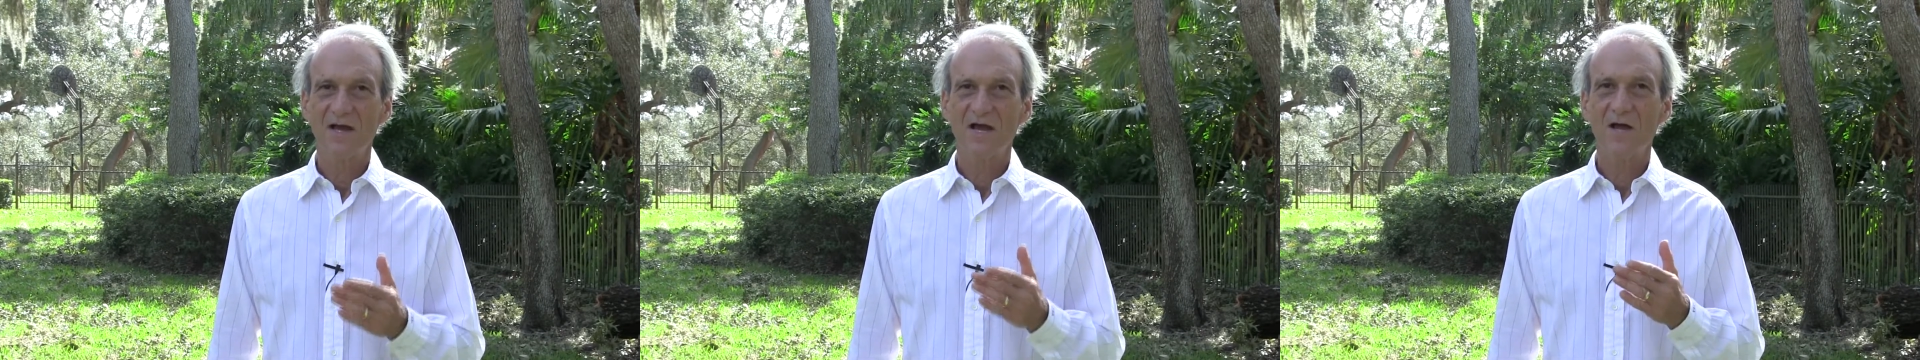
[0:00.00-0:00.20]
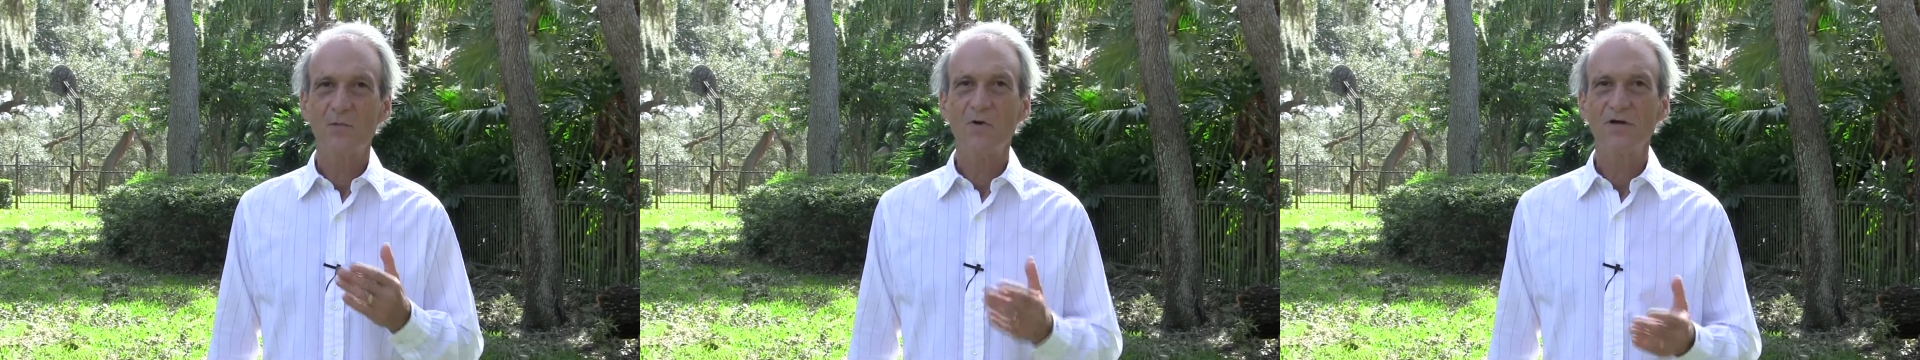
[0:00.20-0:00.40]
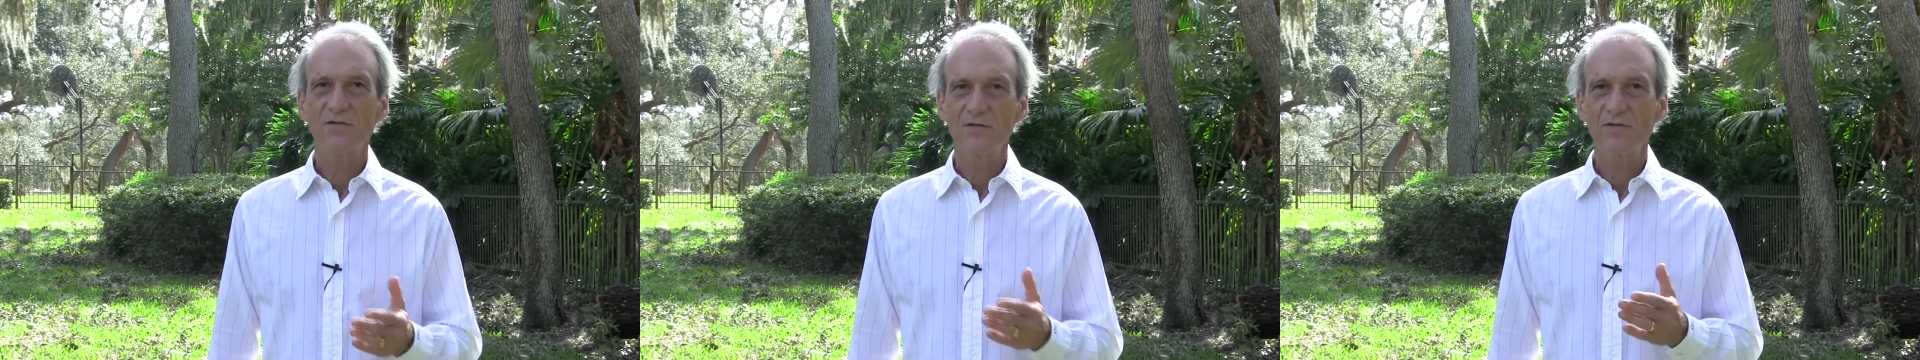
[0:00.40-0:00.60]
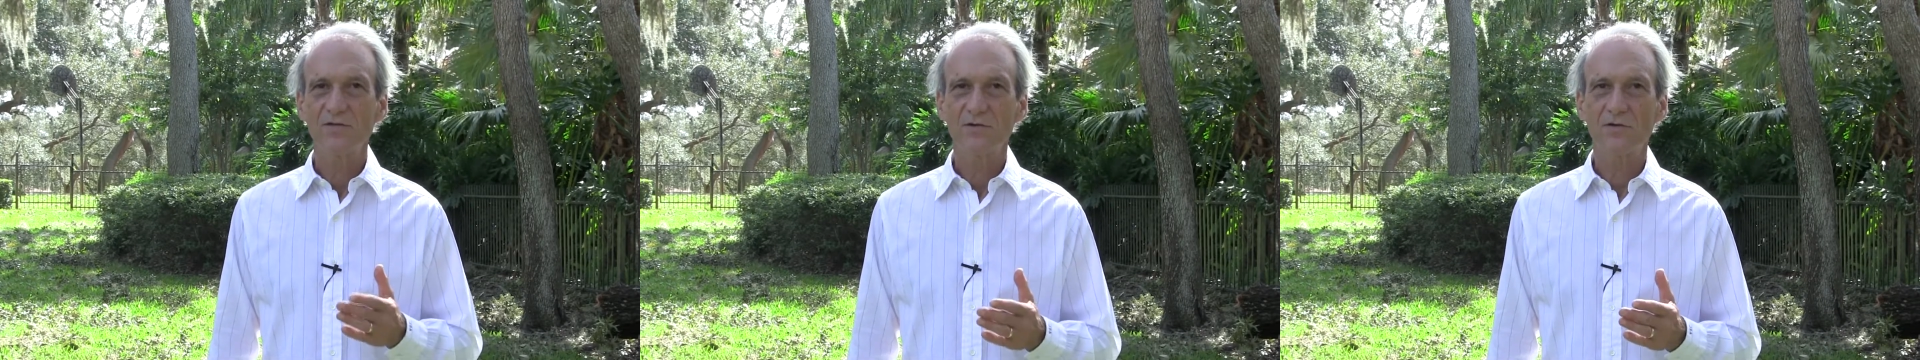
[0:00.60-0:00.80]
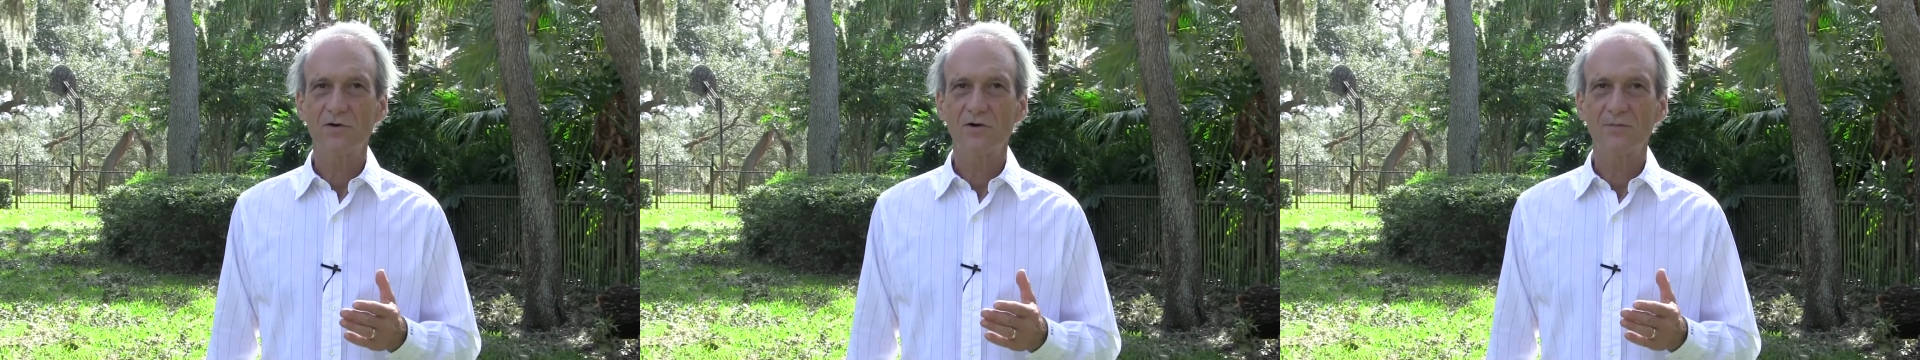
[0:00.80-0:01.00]
I want you to
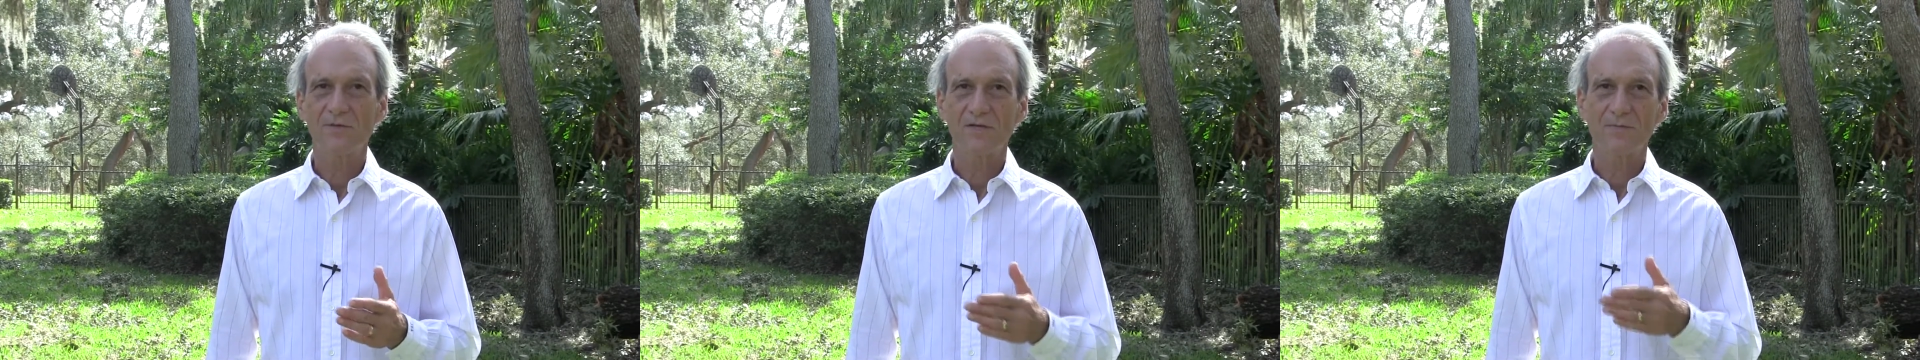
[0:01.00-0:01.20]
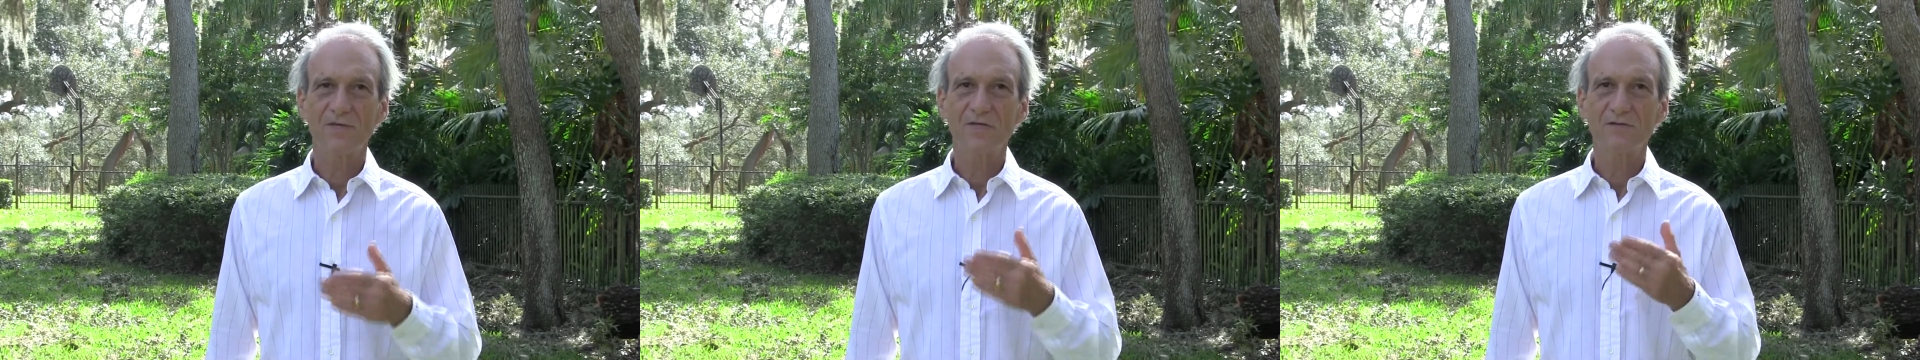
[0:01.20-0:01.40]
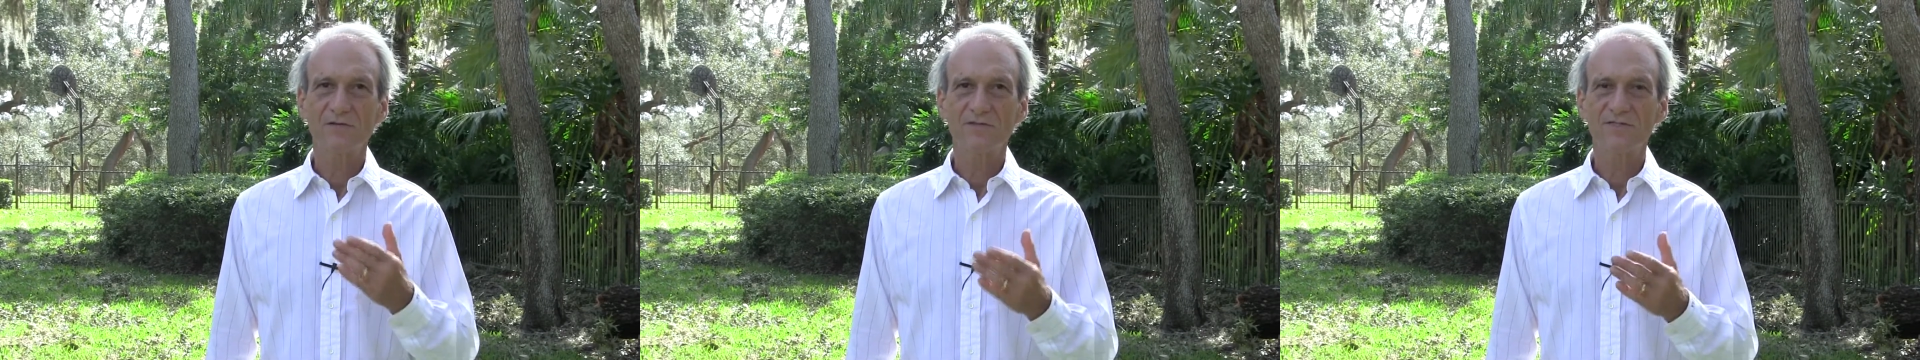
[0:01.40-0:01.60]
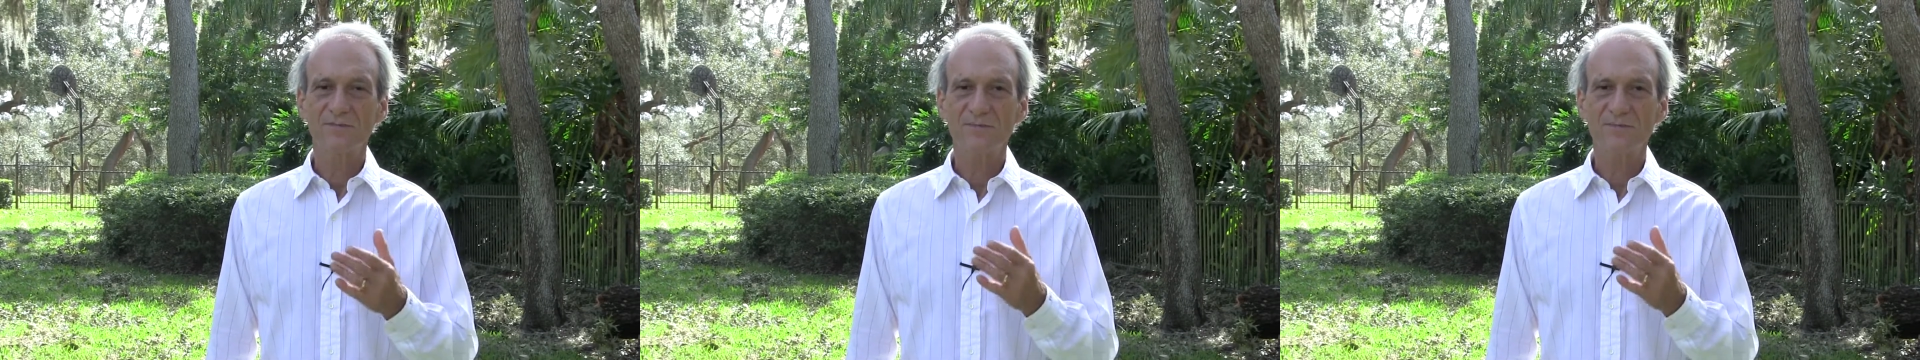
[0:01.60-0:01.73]
call me because